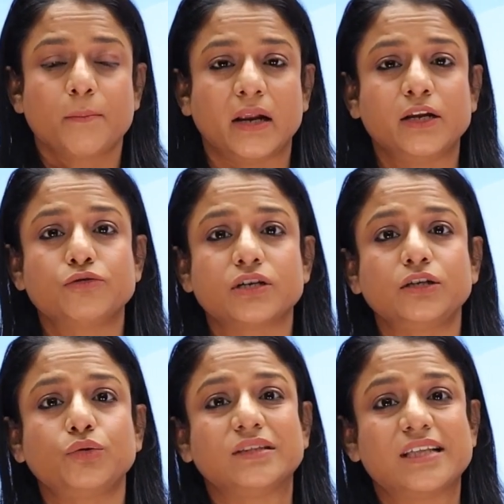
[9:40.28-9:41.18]

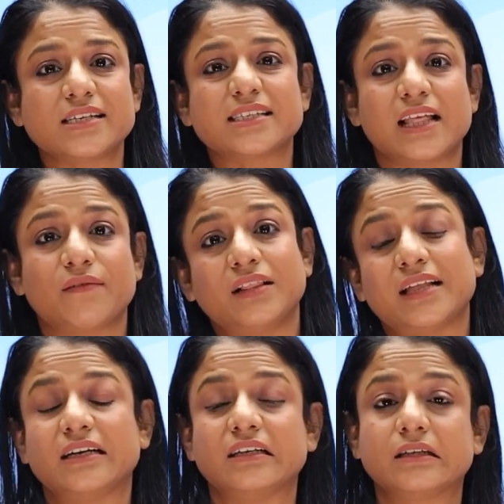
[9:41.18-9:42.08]
polluted to this level
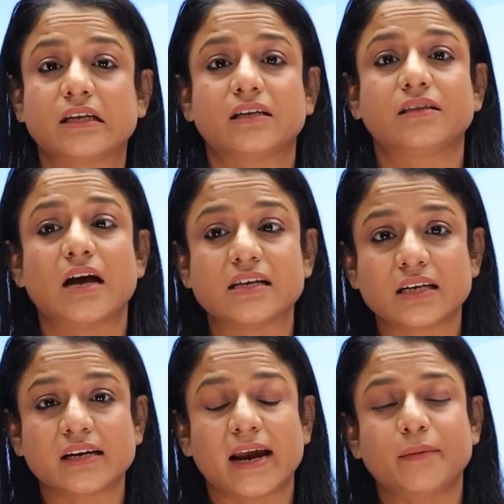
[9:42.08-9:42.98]
that it
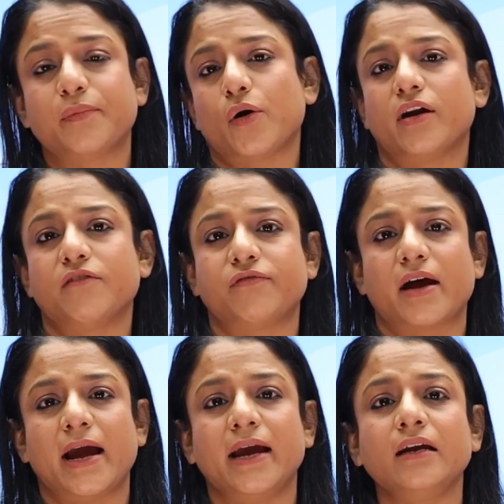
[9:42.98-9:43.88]
doesn't get
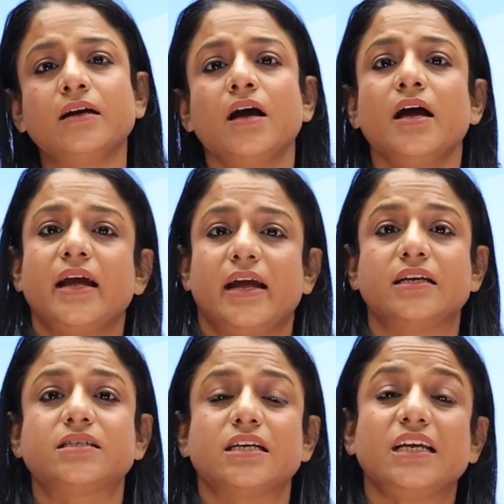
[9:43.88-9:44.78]
purified.
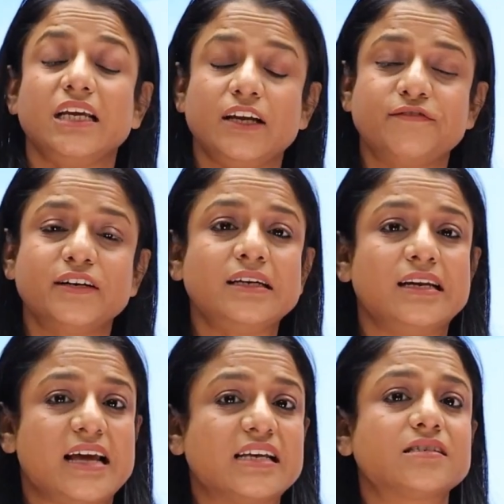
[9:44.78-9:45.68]
It
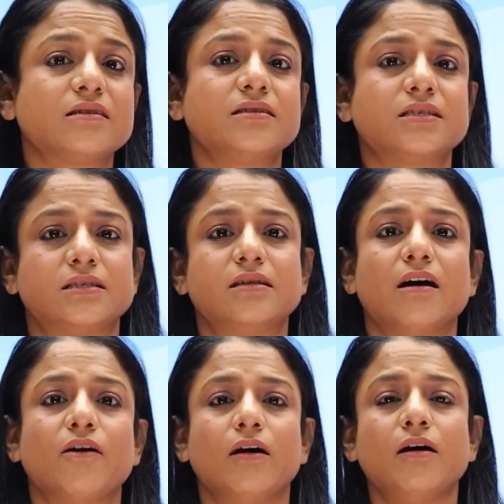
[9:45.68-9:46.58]
even lessens
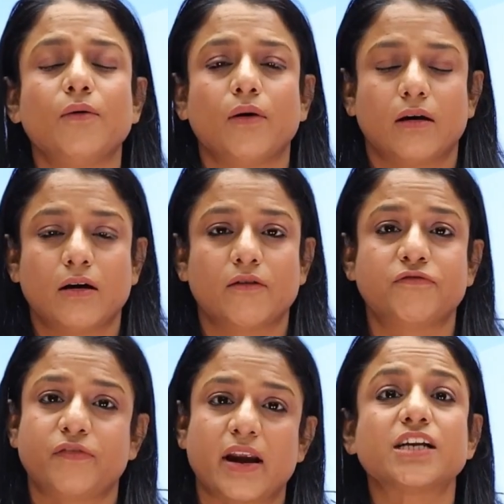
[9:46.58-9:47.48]
the
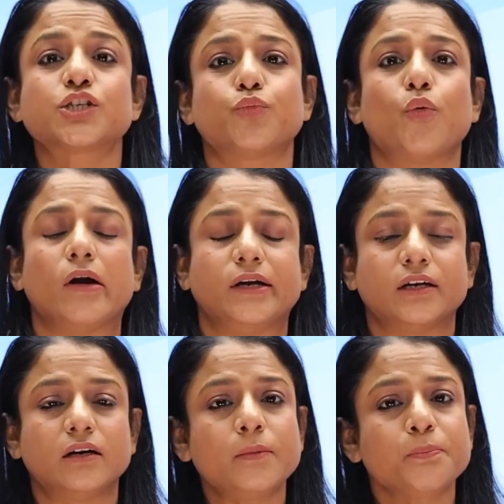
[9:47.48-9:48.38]
fresh water